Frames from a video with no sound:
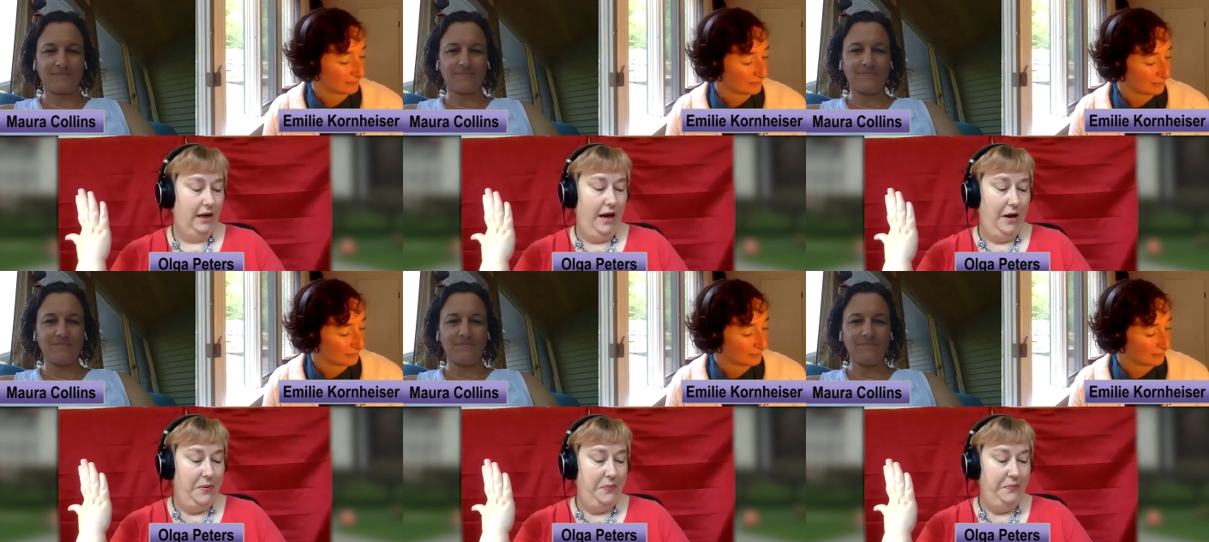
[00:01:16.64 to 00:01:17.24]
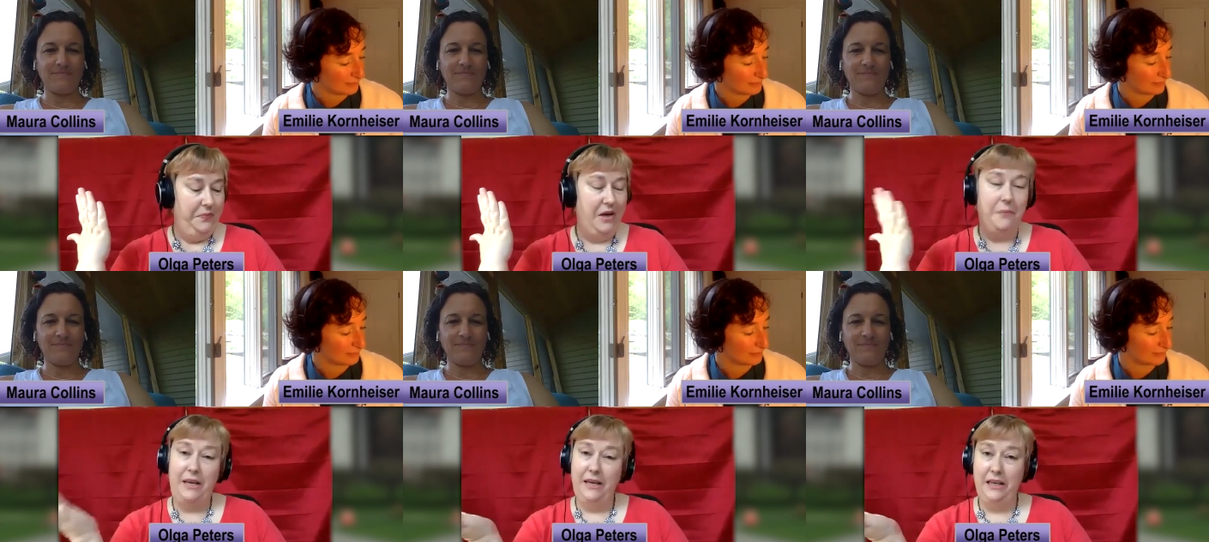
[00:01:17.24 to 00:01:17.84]
Speaker 1: um,
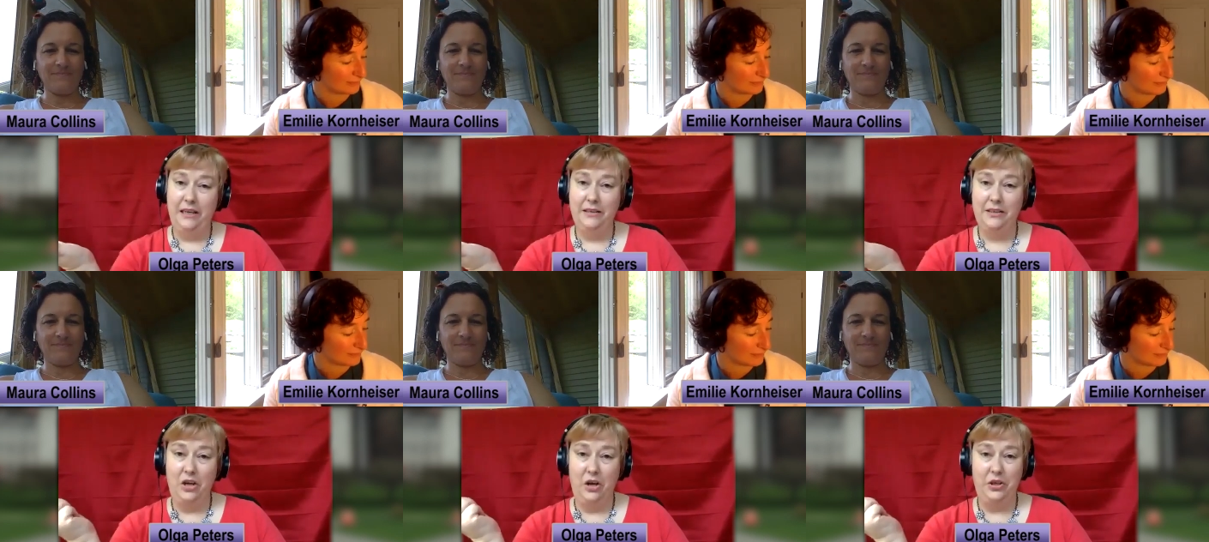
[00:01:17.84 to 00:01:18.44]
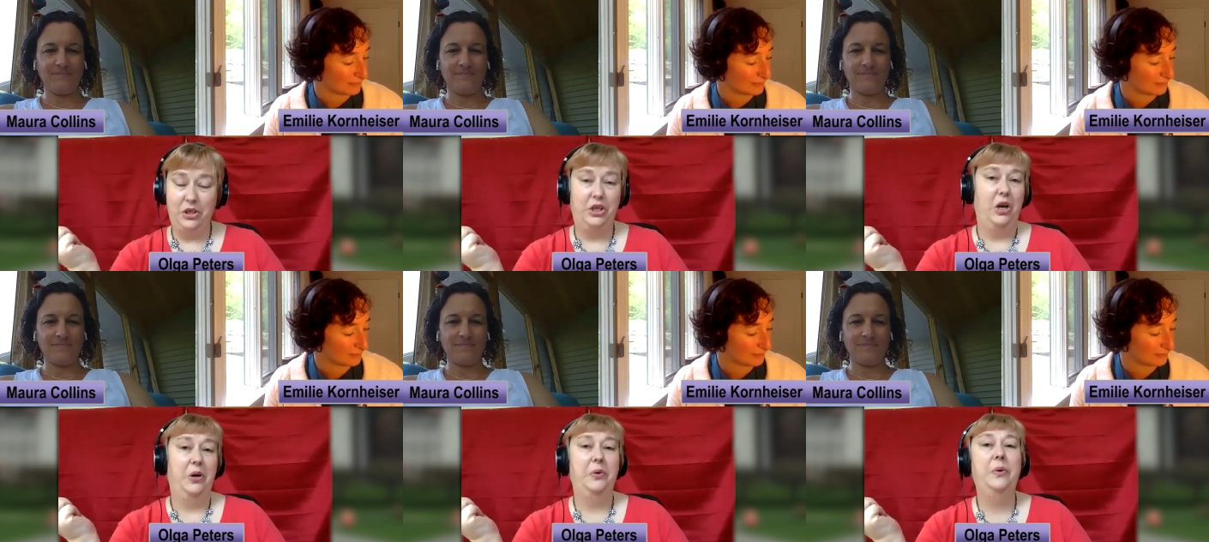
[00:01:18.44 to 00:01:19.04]
opinions on the
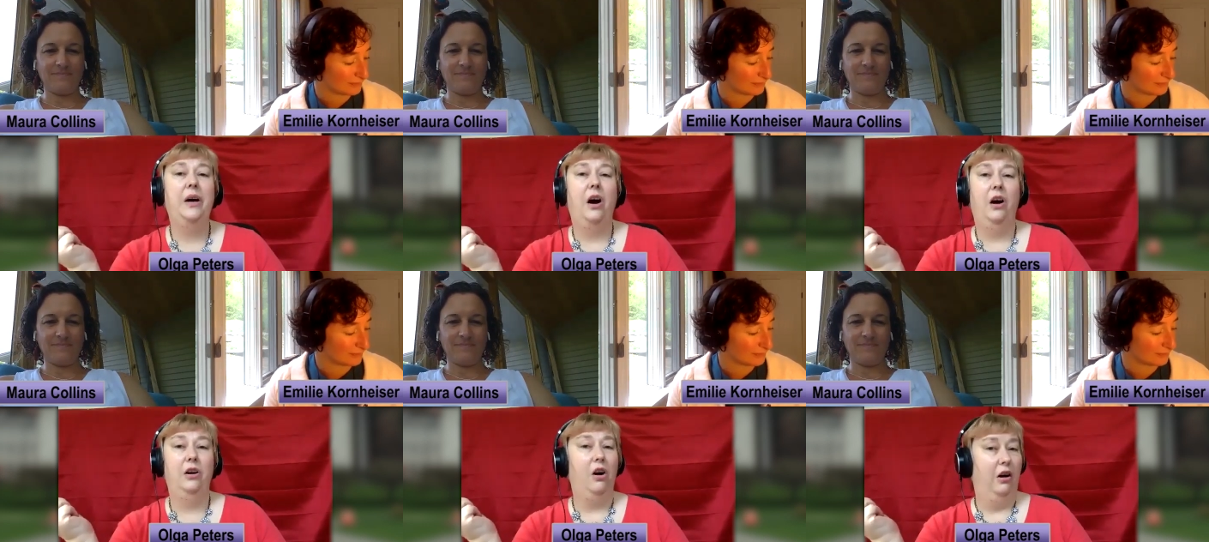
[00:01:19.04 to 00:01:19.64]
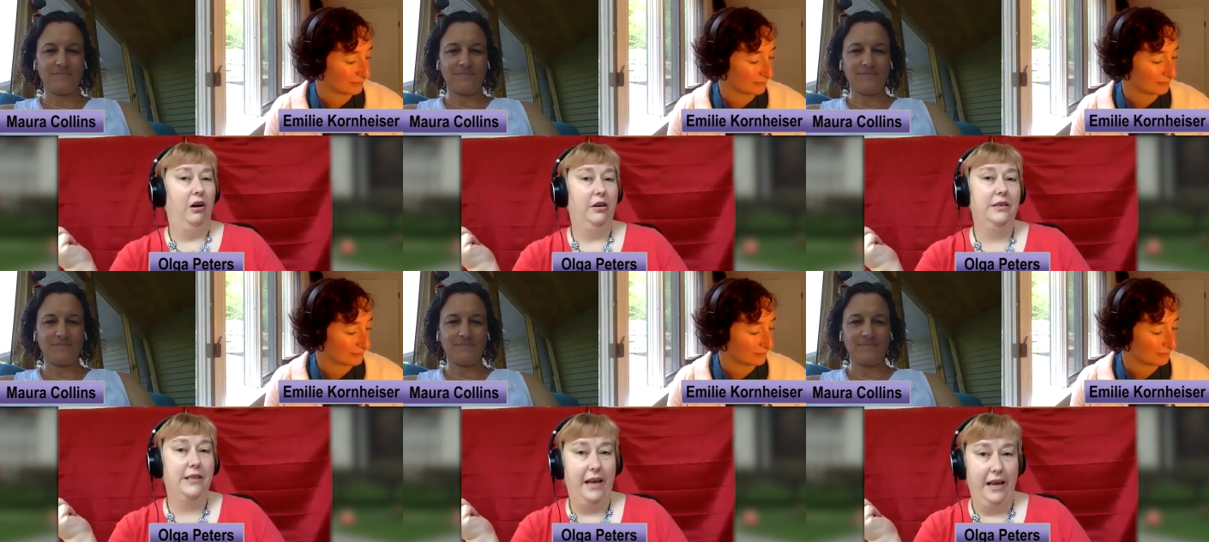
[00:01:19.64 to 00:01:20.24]
show are
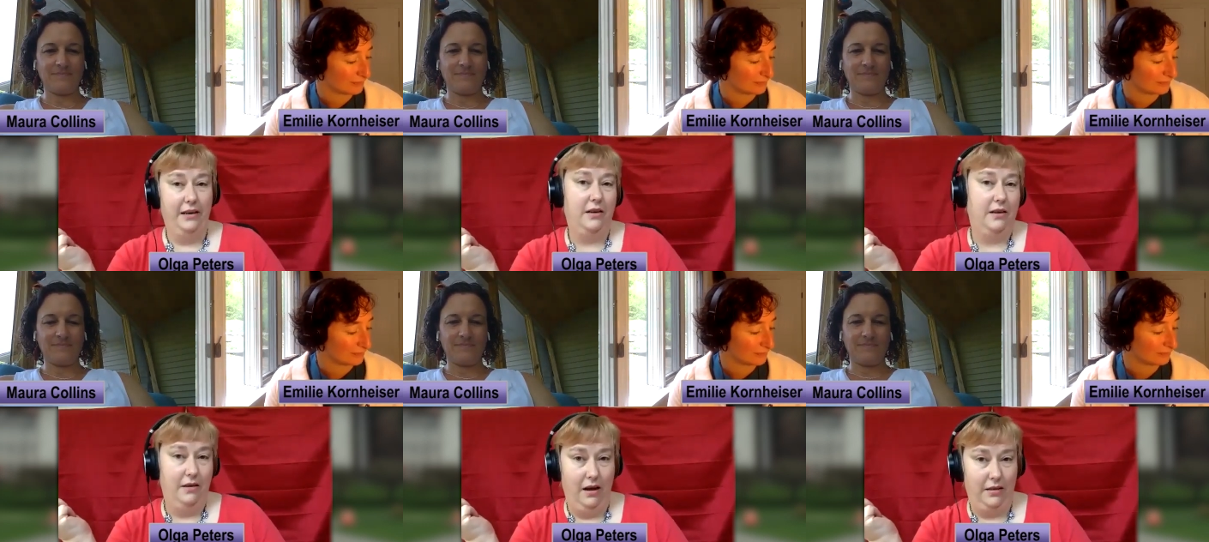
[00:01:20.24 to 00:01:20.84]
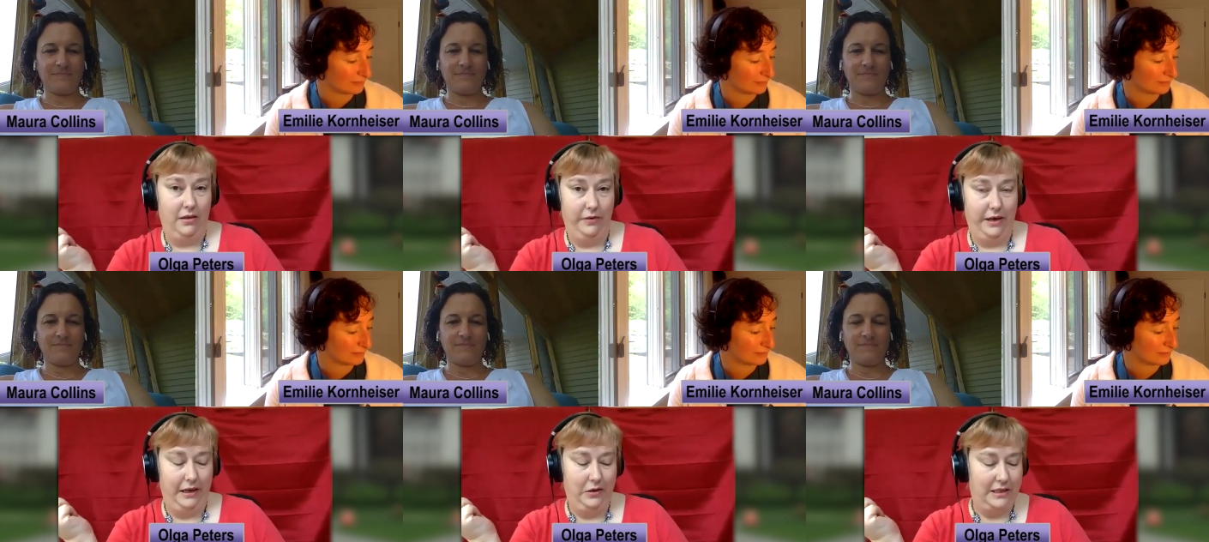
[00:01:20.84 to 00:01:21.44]
ours and not the
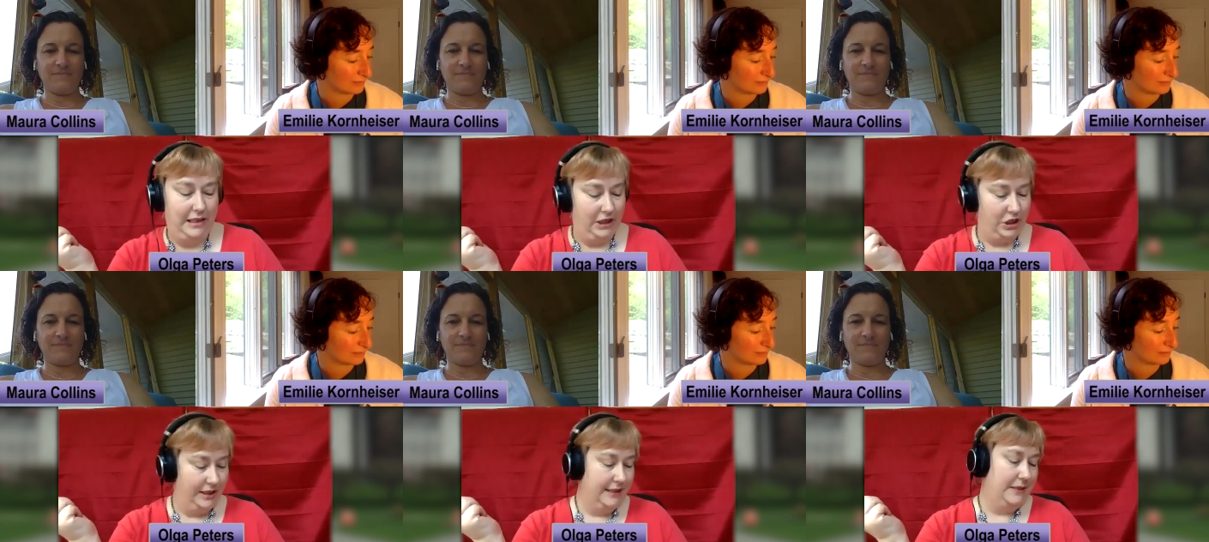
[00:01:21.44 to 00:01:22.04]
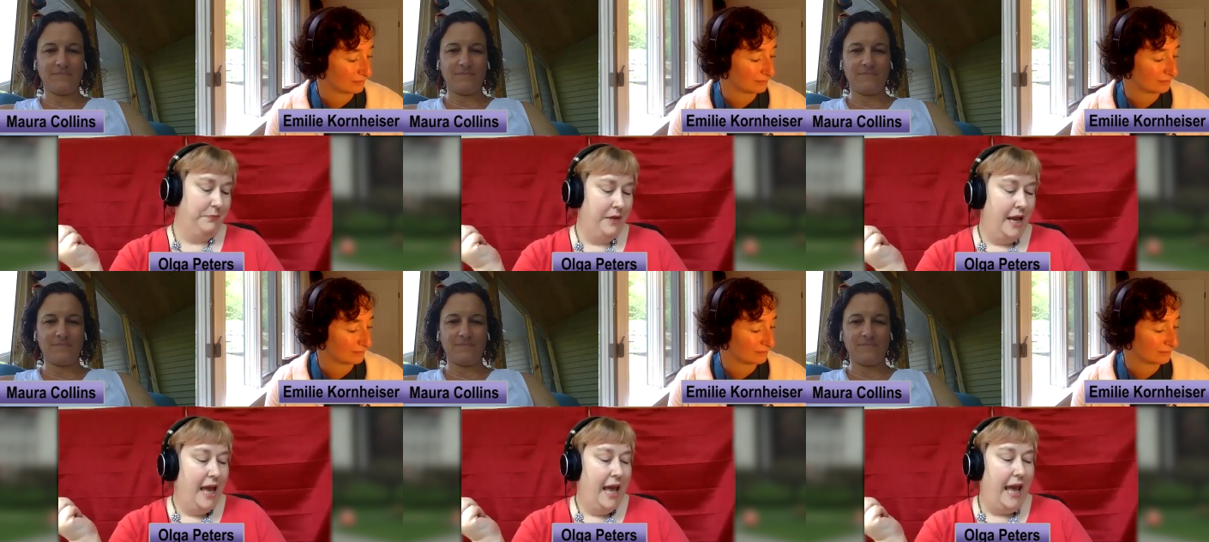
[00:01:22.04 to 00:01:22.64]
radio station's.
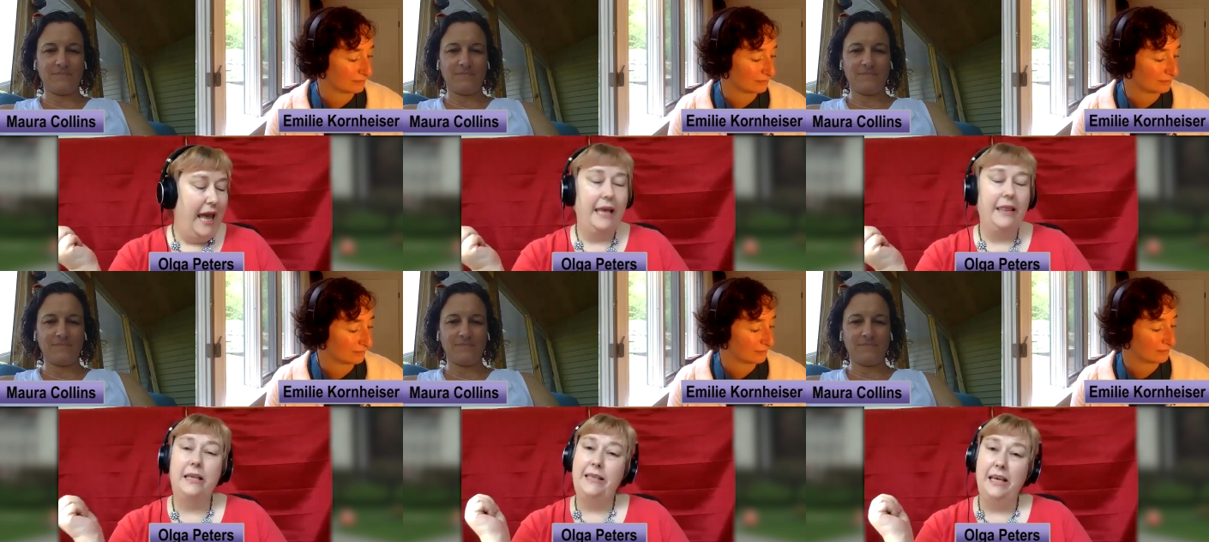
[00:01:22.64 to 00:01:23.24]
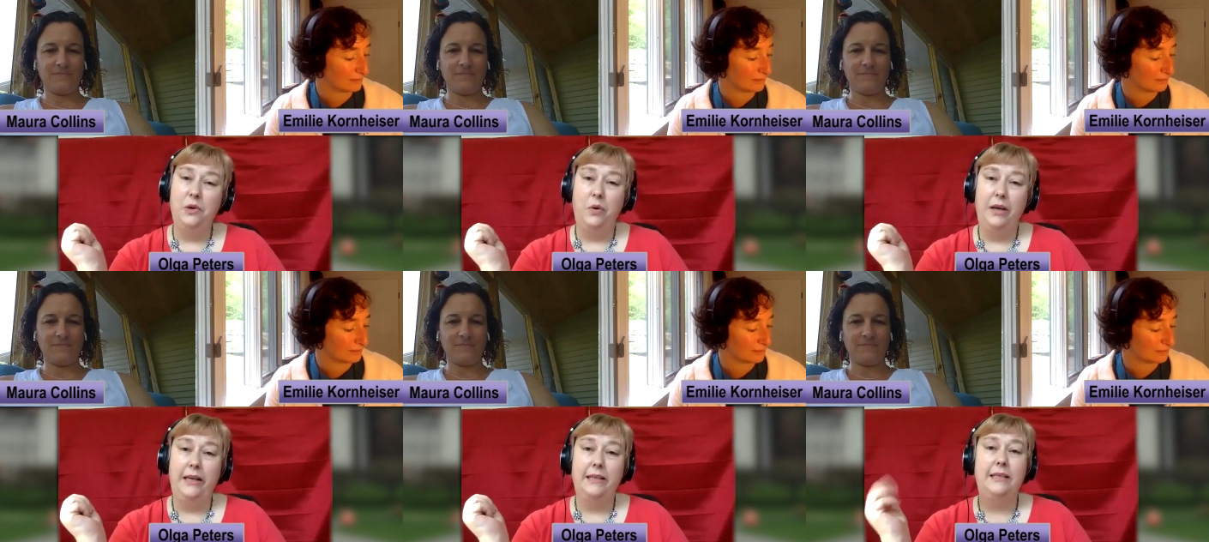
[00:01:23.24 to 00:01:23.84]
And the second
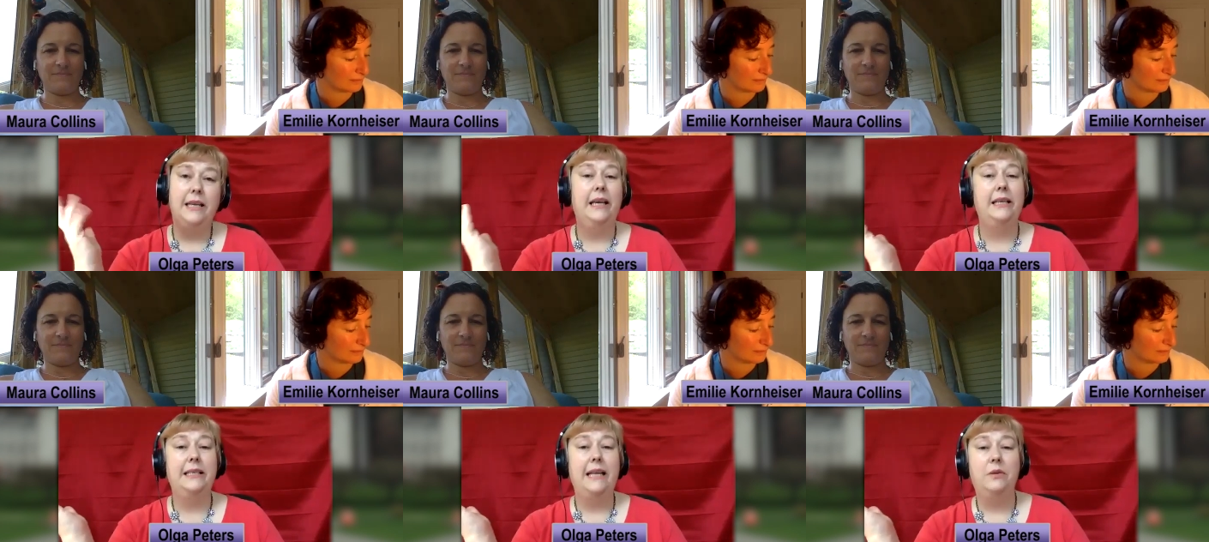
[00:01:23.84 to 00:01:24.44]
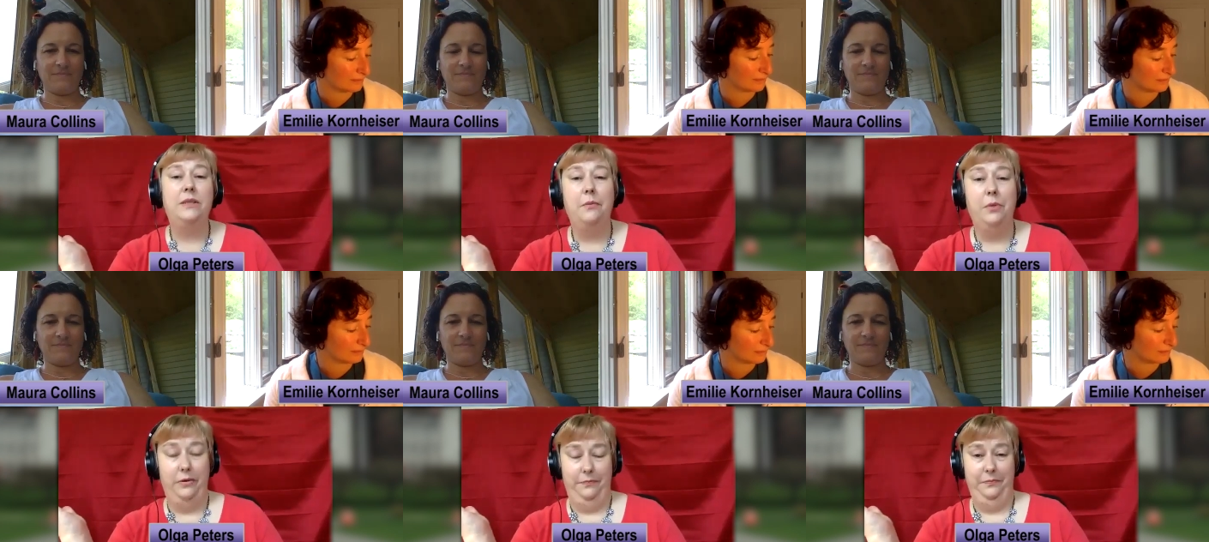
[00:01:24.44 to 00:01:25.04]
one is it is now
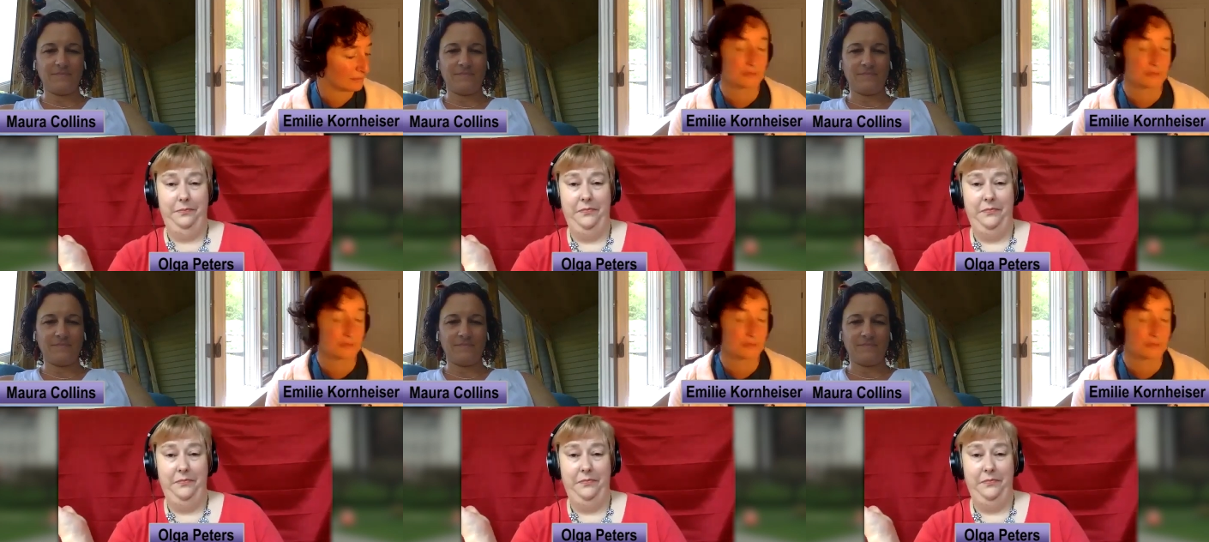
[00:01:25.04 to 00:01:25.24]
summer.